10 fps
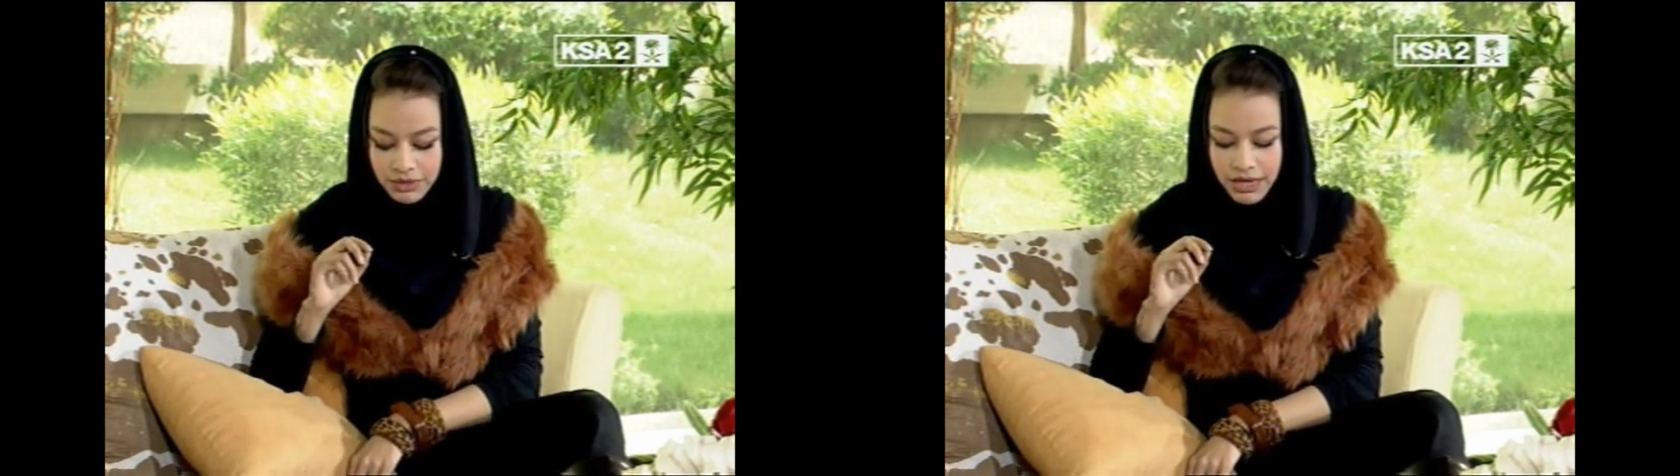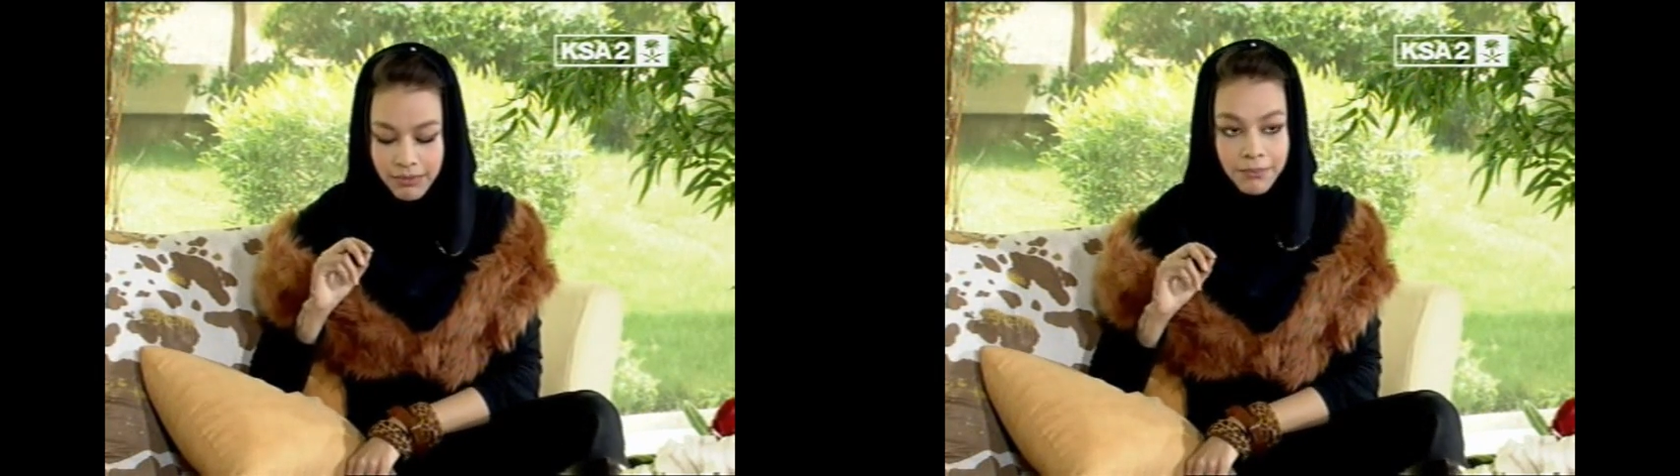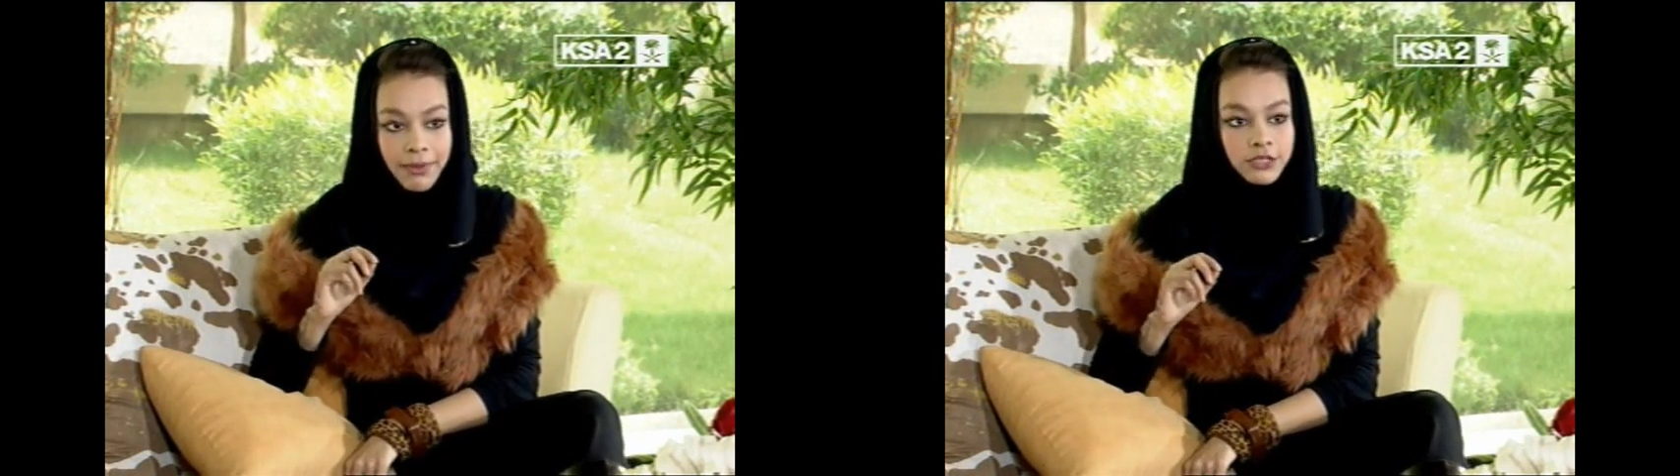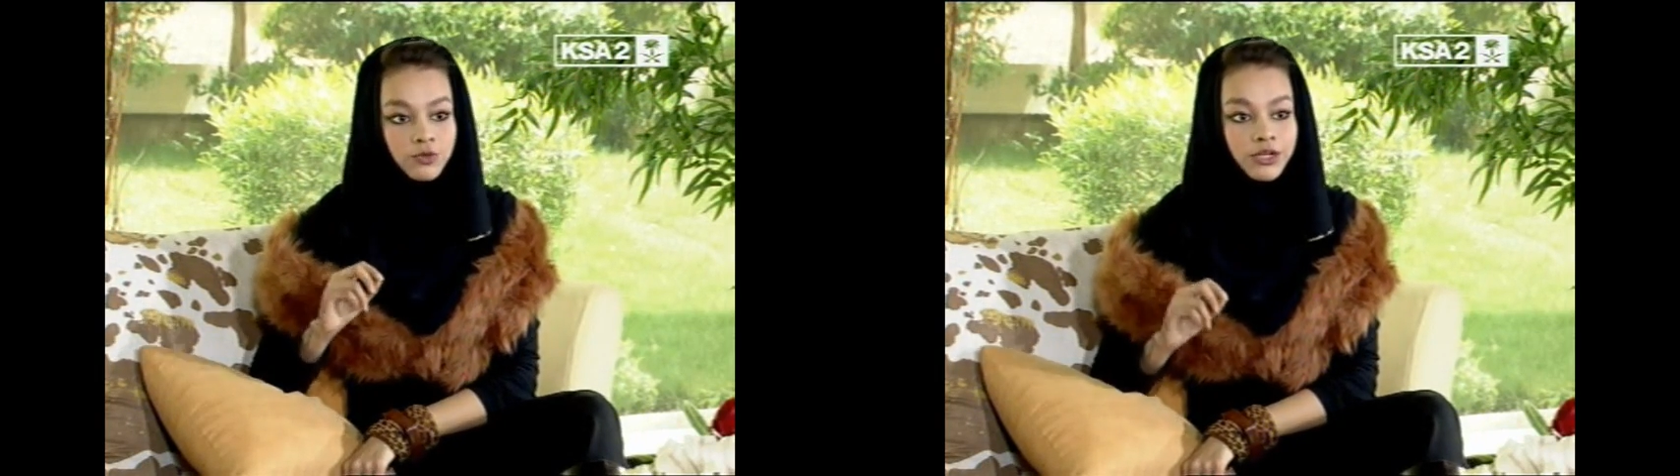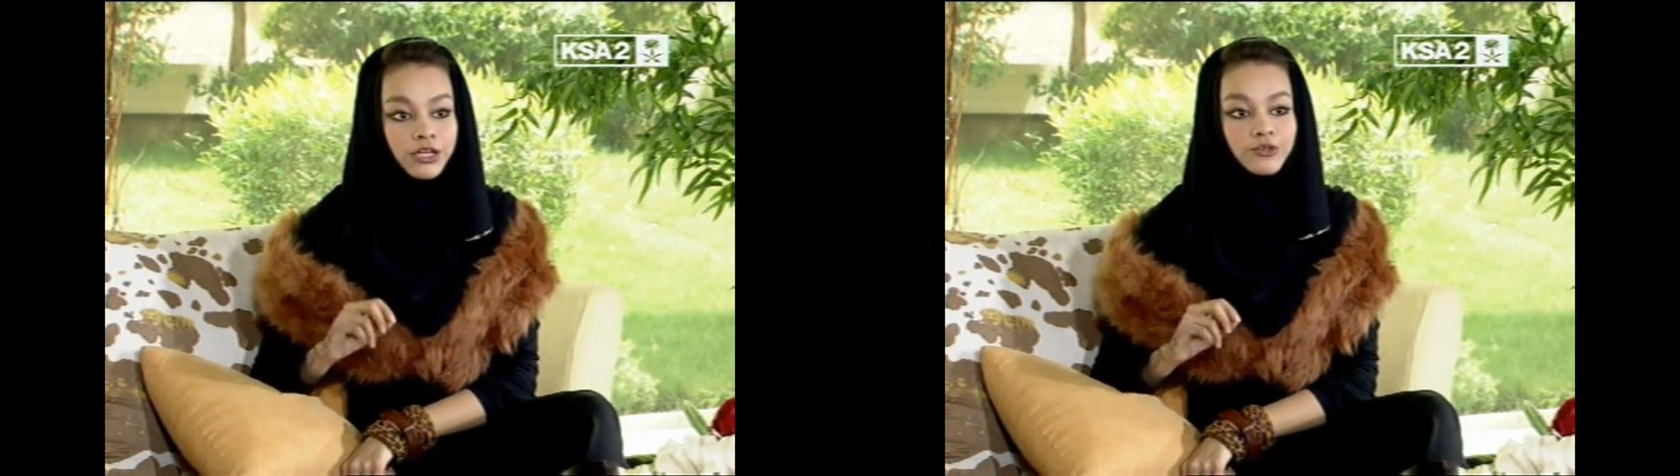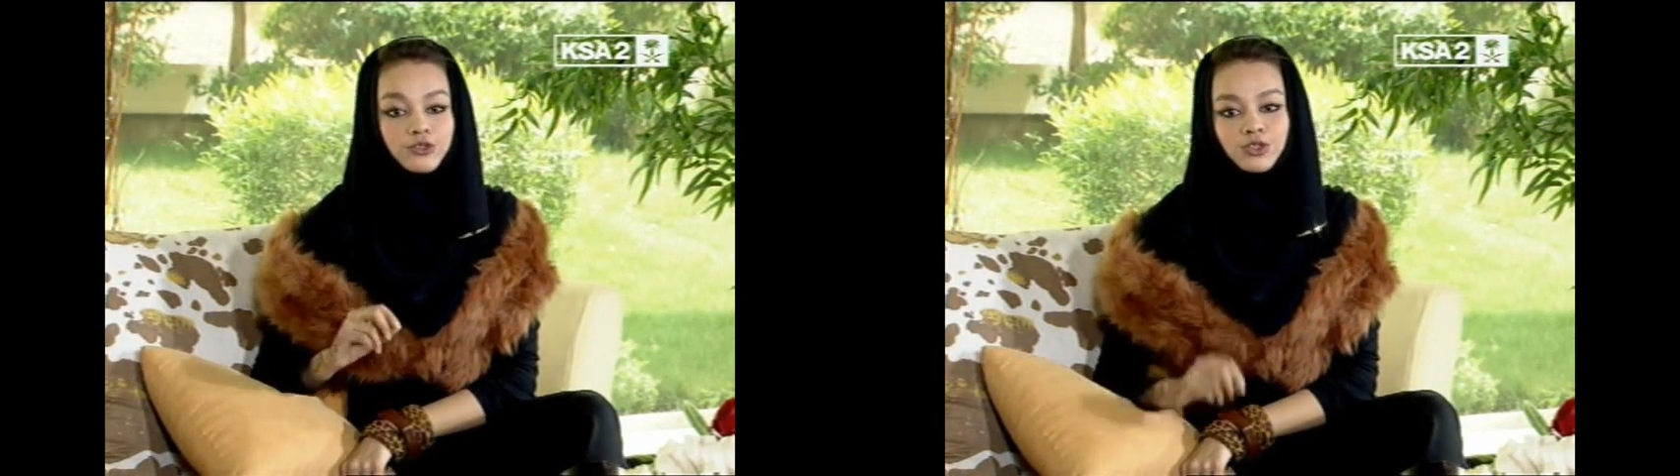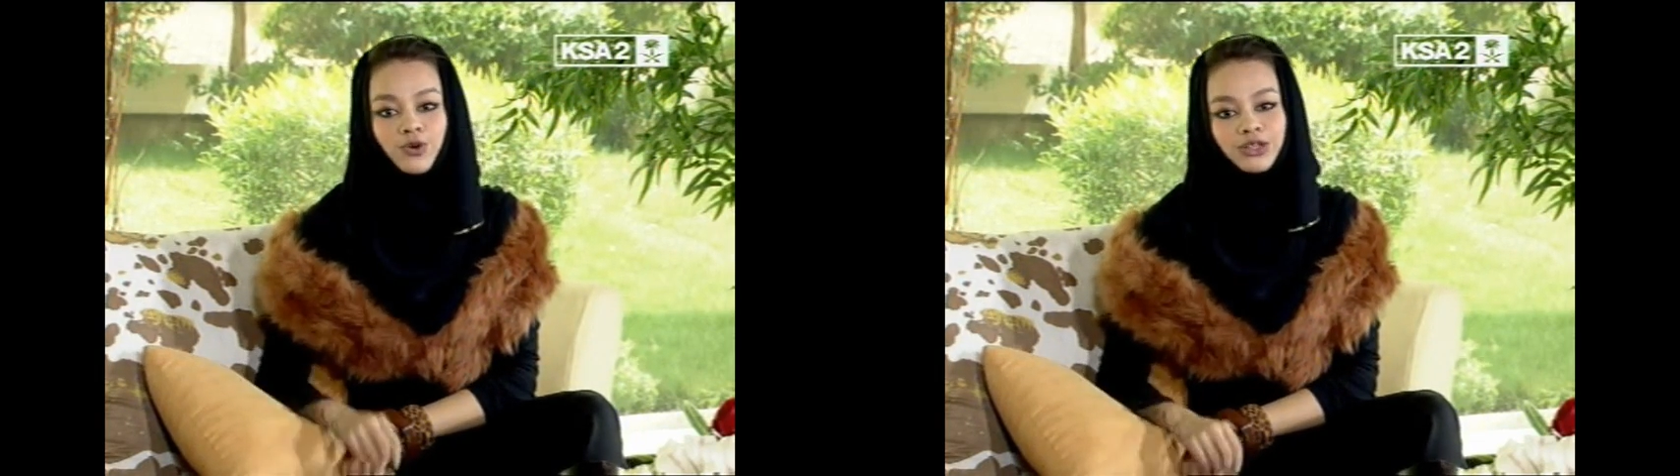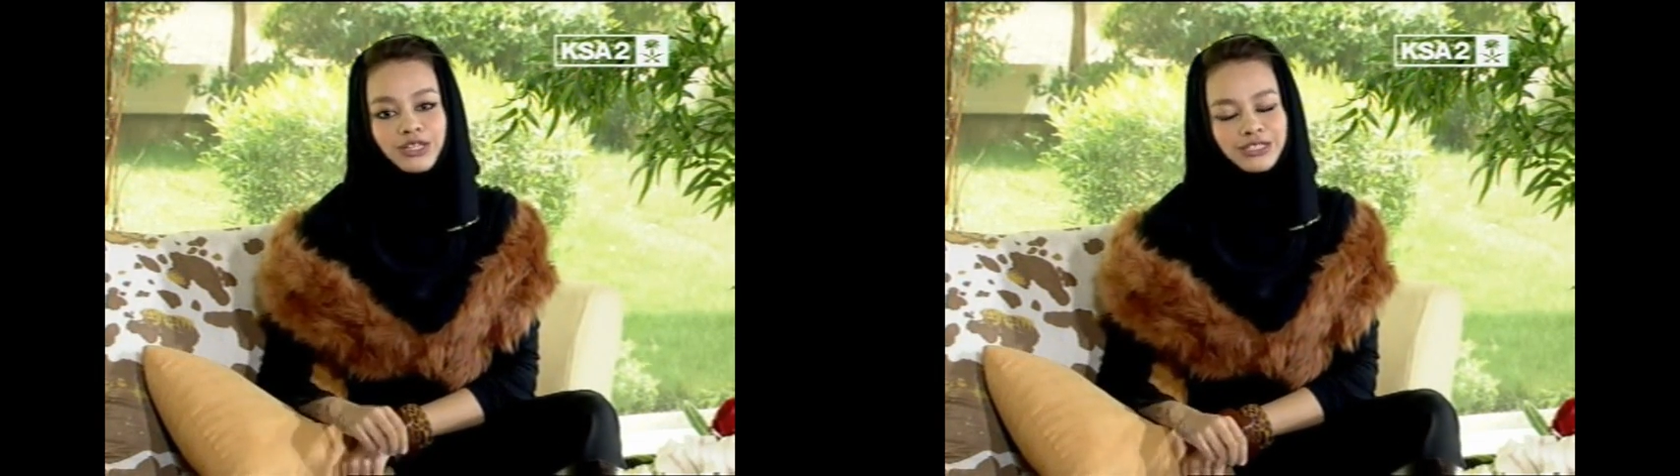be coming back joining you shortly,